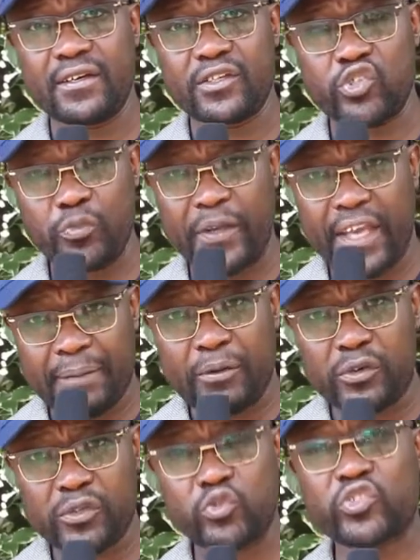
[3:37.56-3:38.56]
to be
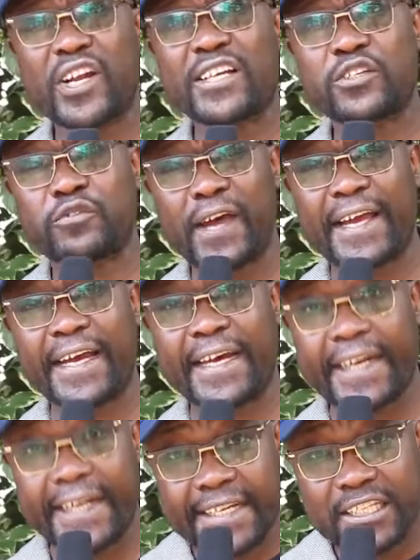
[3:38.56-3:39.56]
able to transfer
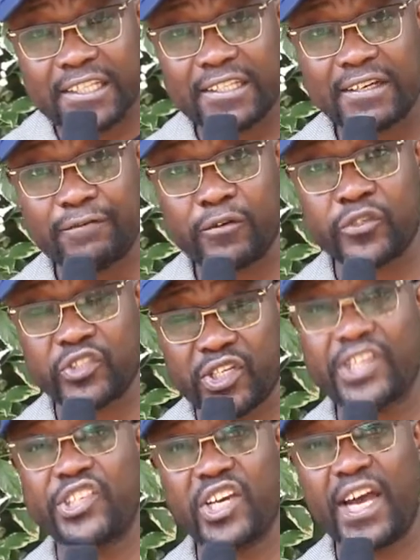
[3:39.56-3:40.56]
credits for
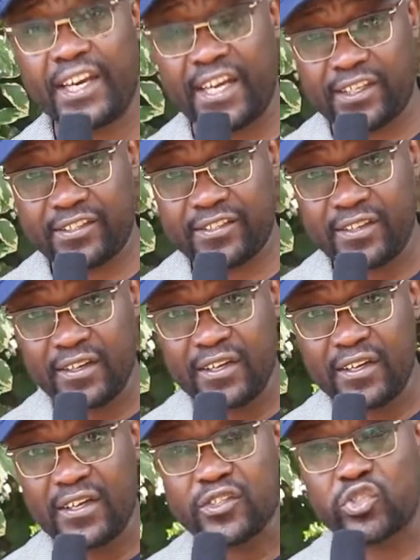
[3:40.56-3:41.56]
such adults
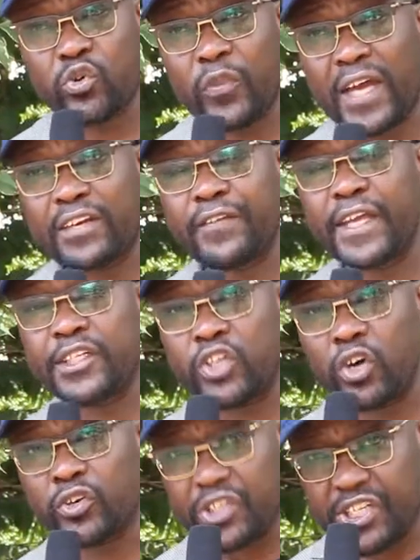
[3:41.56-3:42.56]
so that they
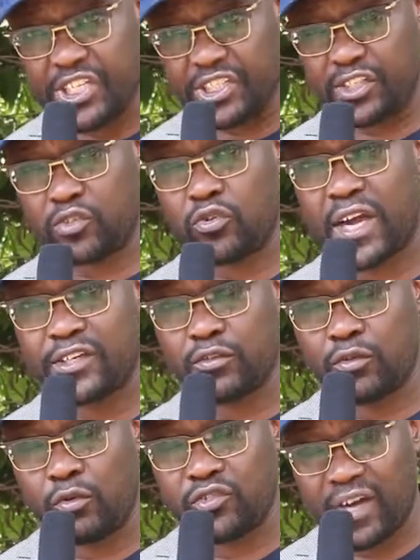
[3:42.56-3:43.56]
don't need to rush
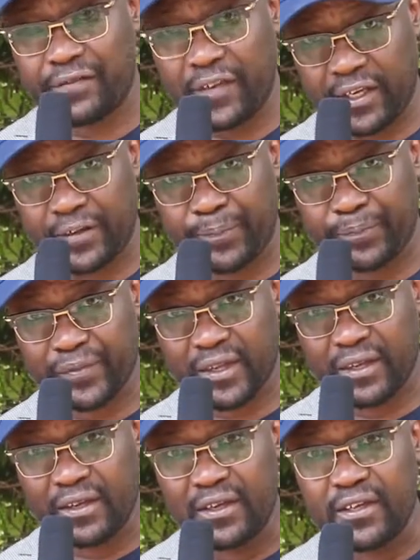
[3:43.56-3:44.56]
through traffic
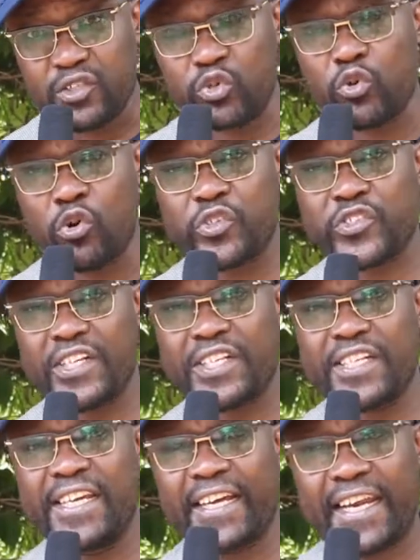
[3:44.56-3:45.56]
to go sit
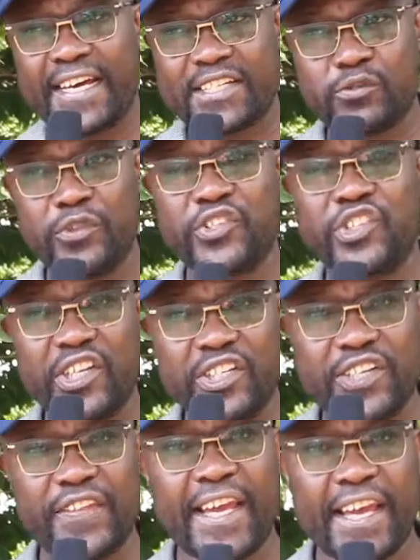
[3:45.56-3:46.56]
in class with
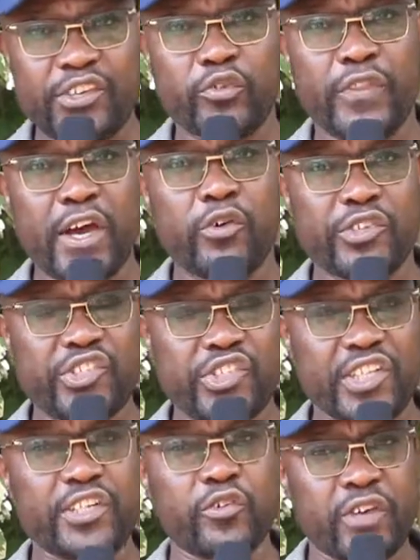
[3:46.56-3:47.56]
children the age of their own
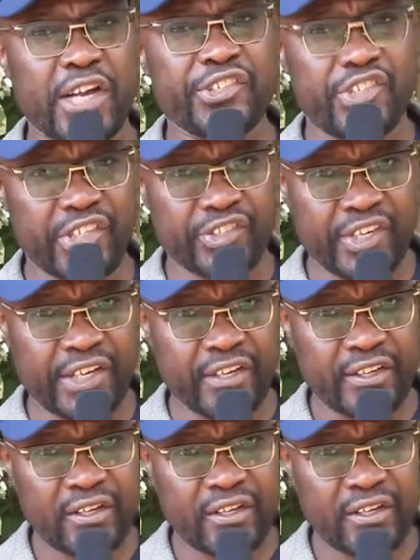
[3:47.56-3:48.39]
children or grandchildren,